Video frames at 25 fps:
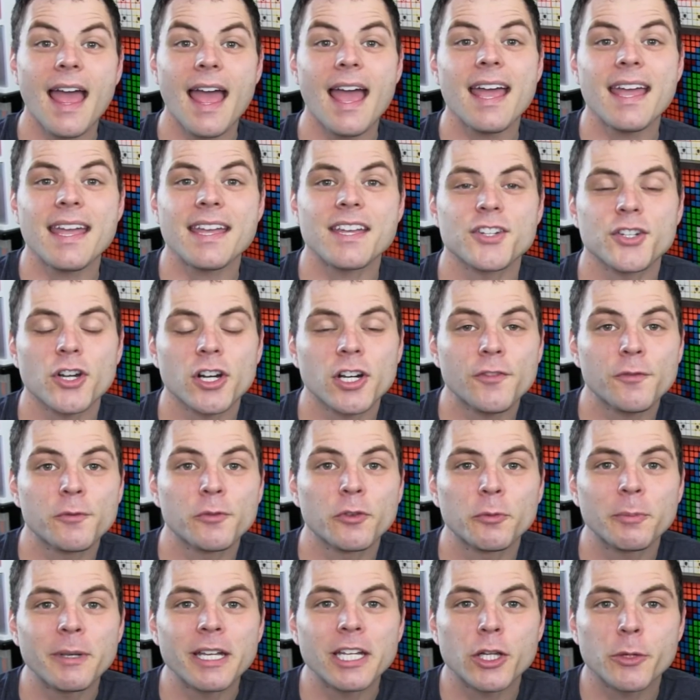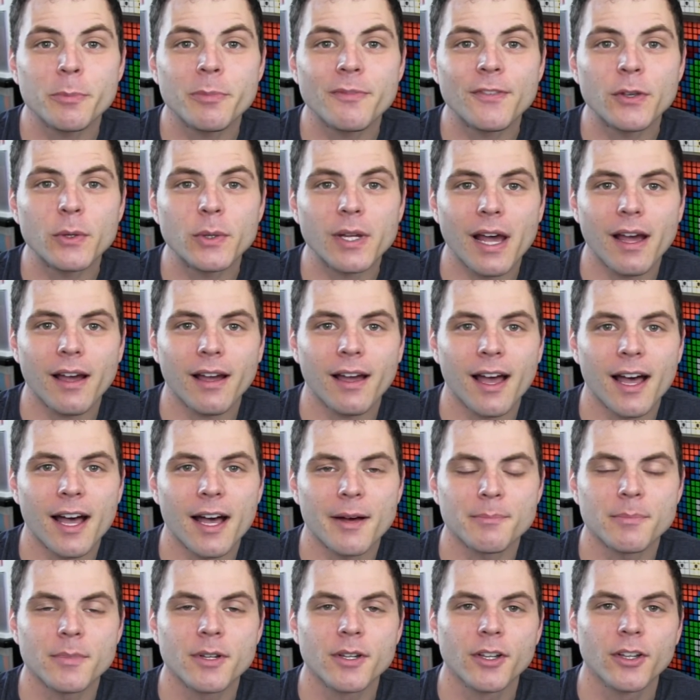Hey, Shawnee from
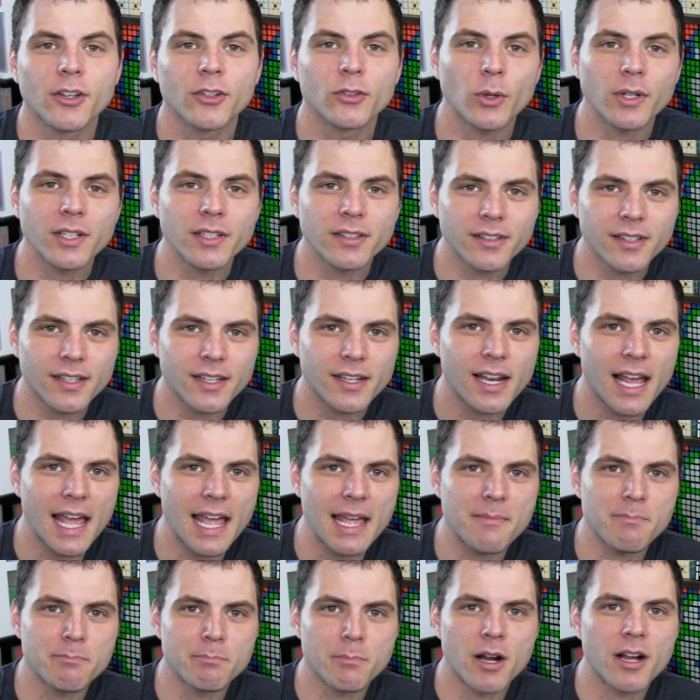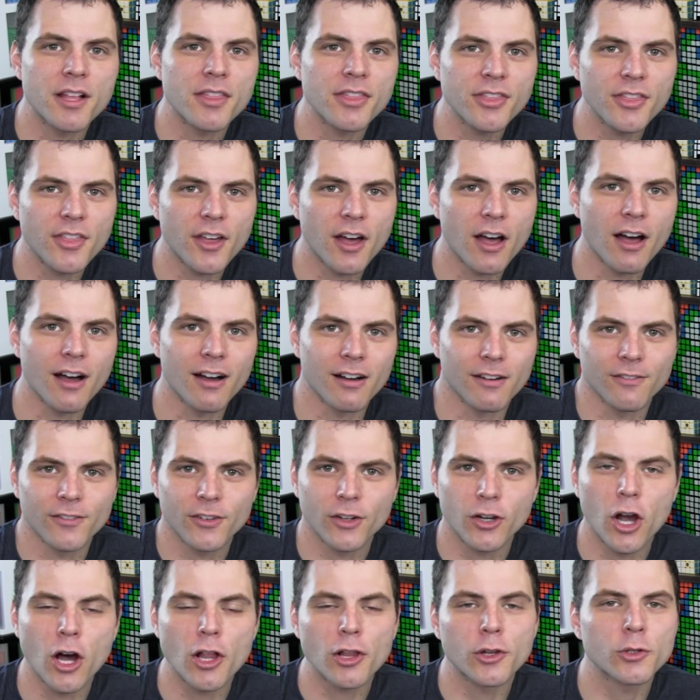SpeedCubeReview.com. So I just did a month
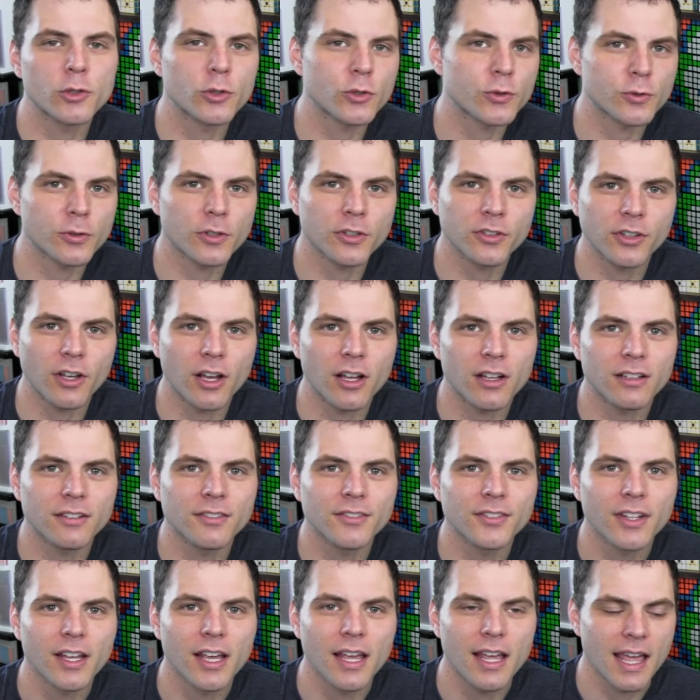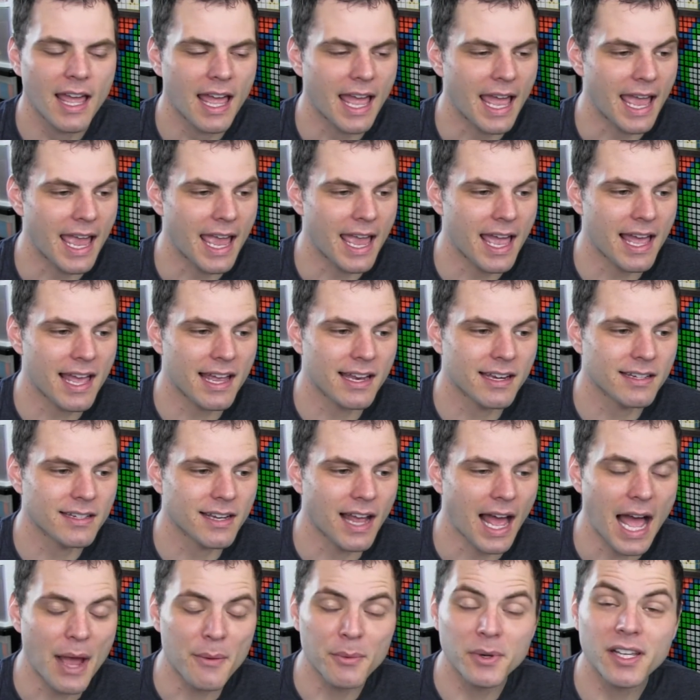of color neutral solves,
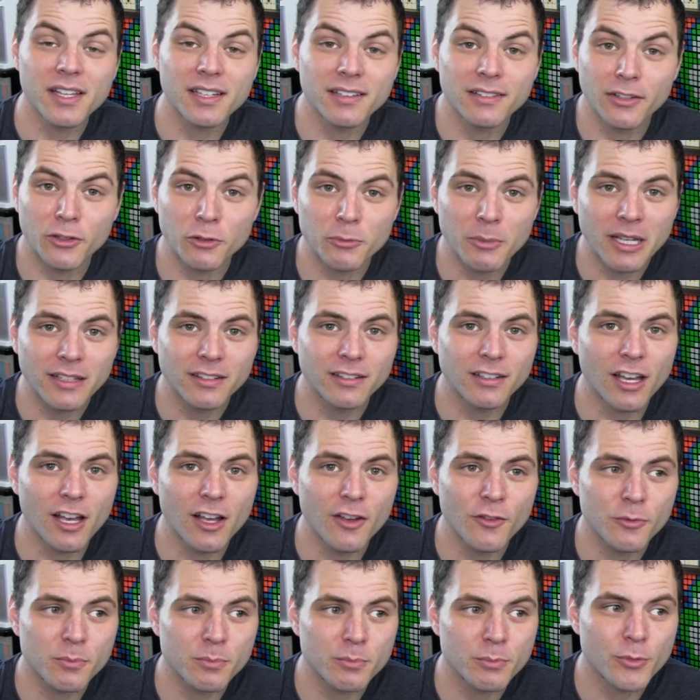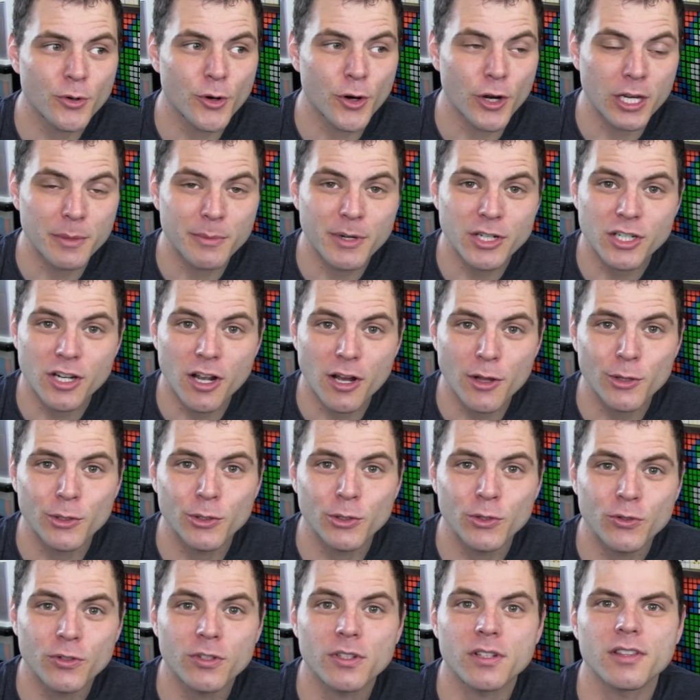and I would consider myself pretty much color
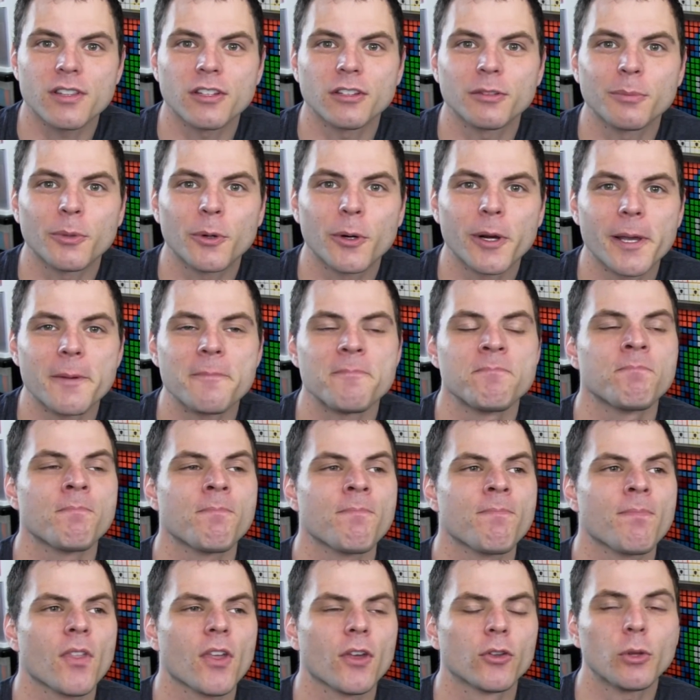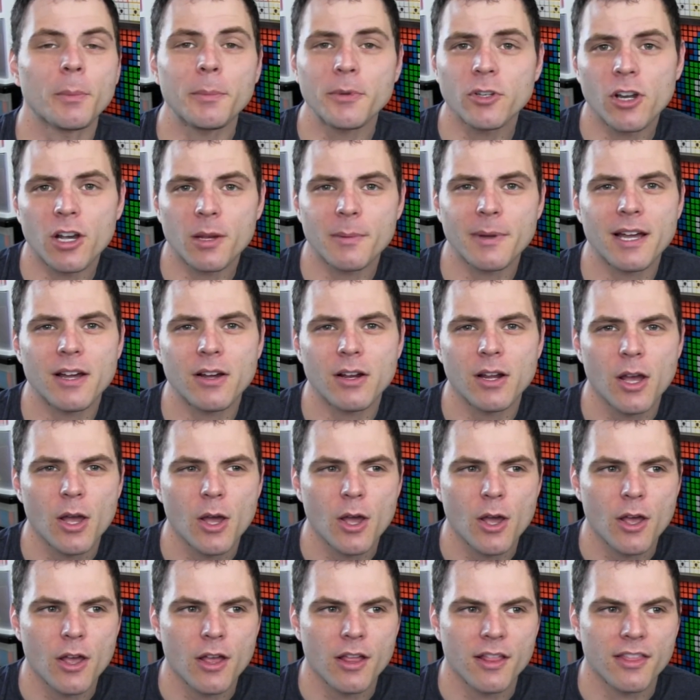neutral at this point. So I'm going to talk about
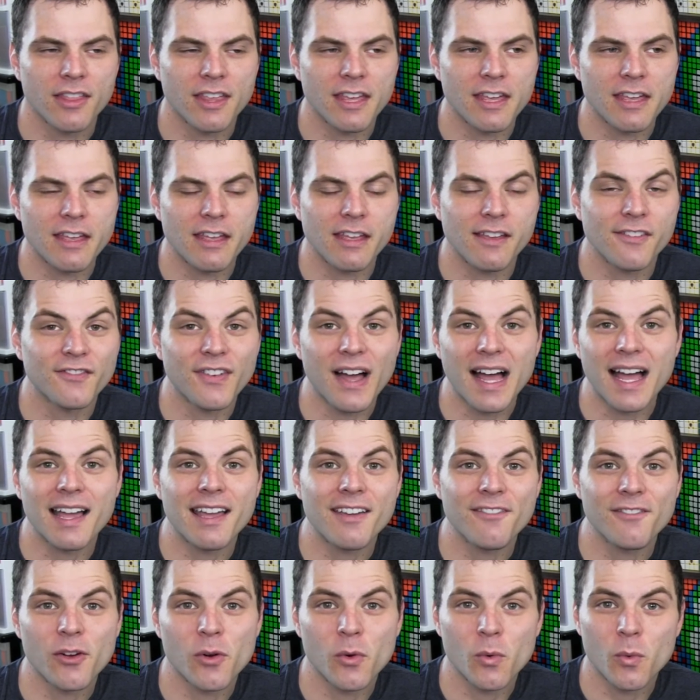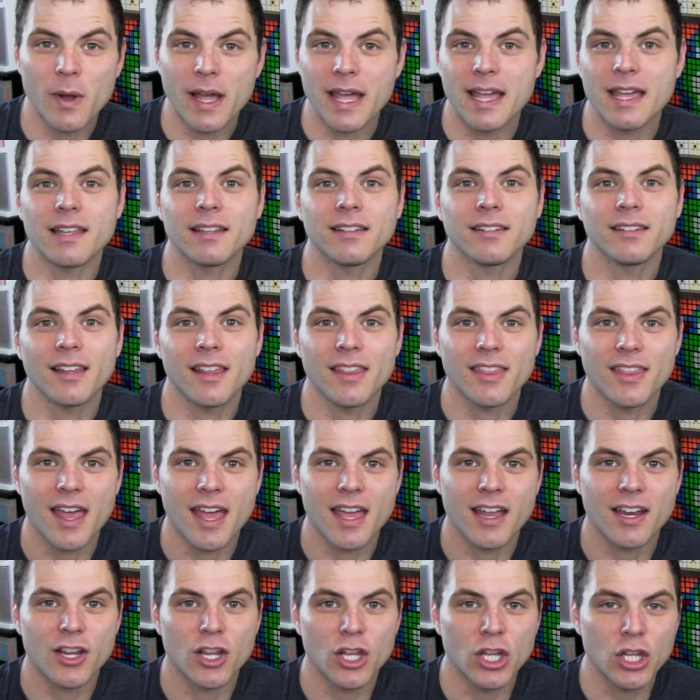the 5 ways
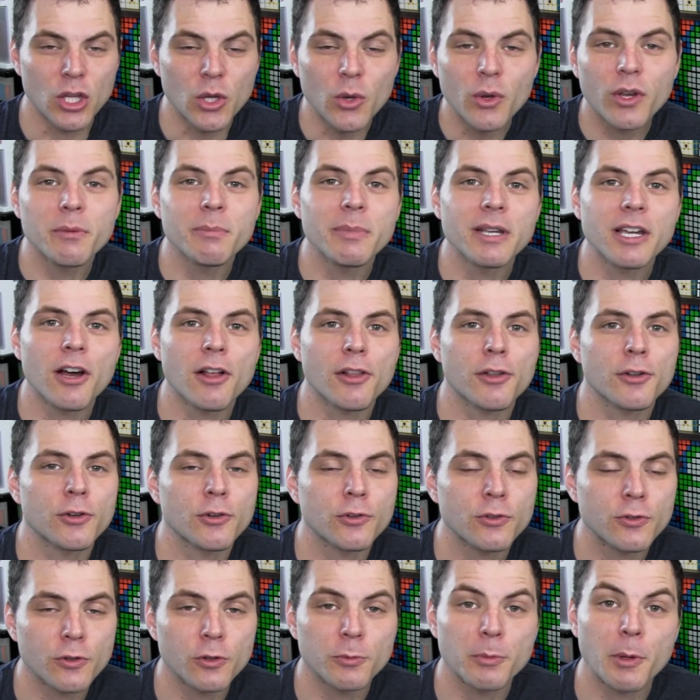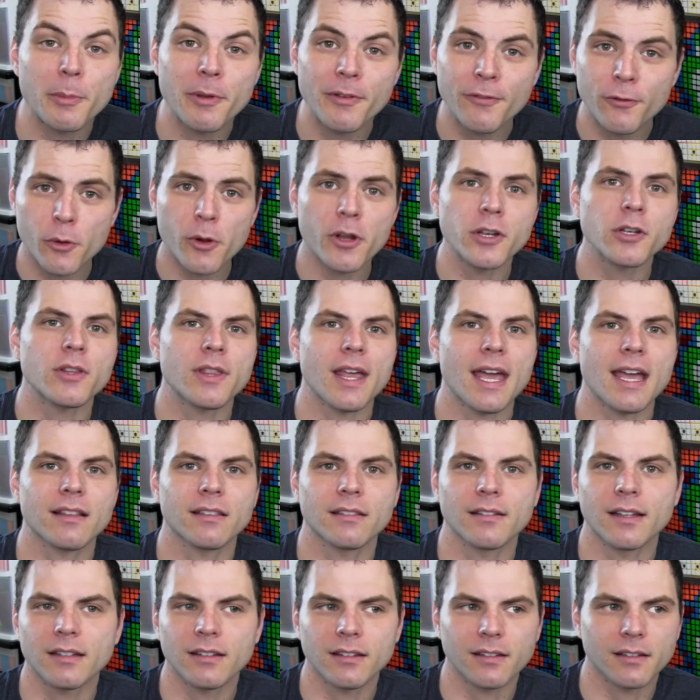that you can be color neutral, but before I do
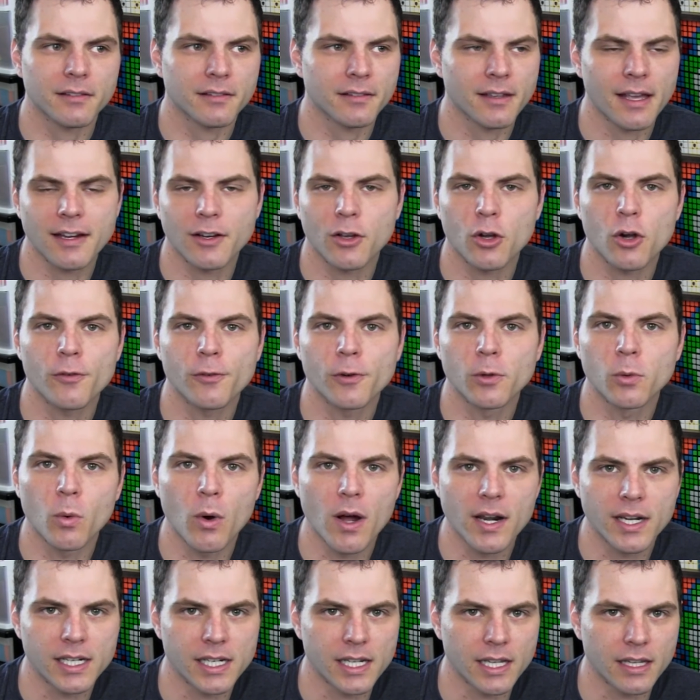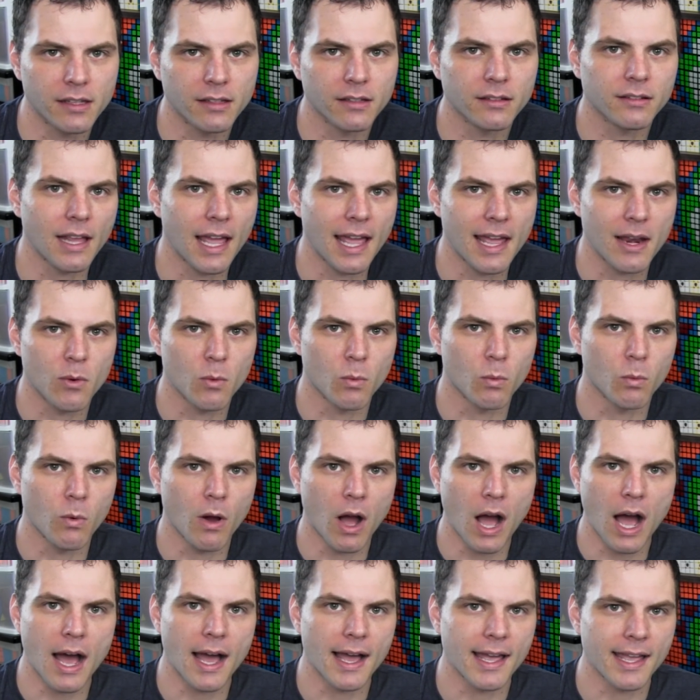that, let's kind of go over what it is and
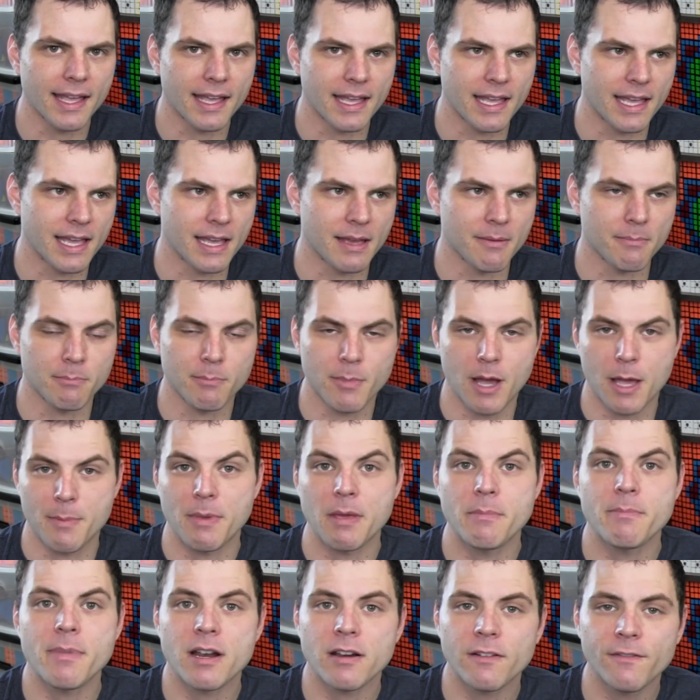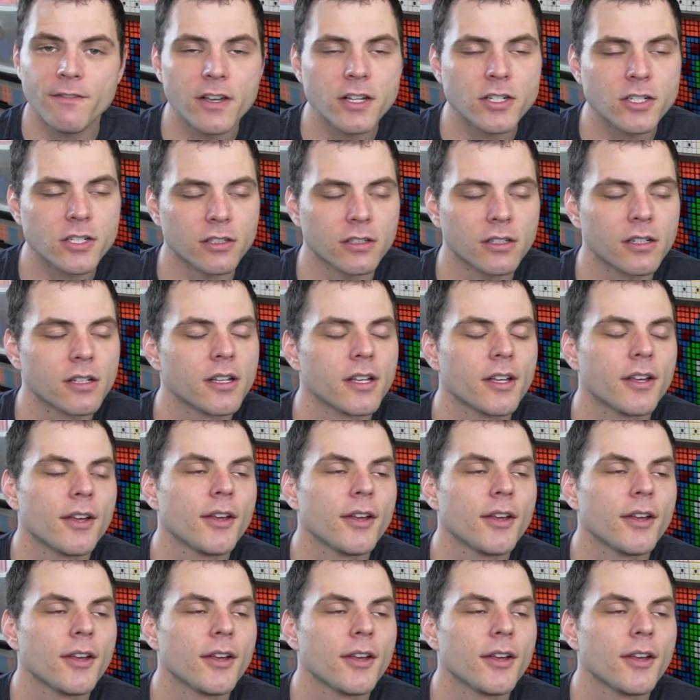why it might be beneficial.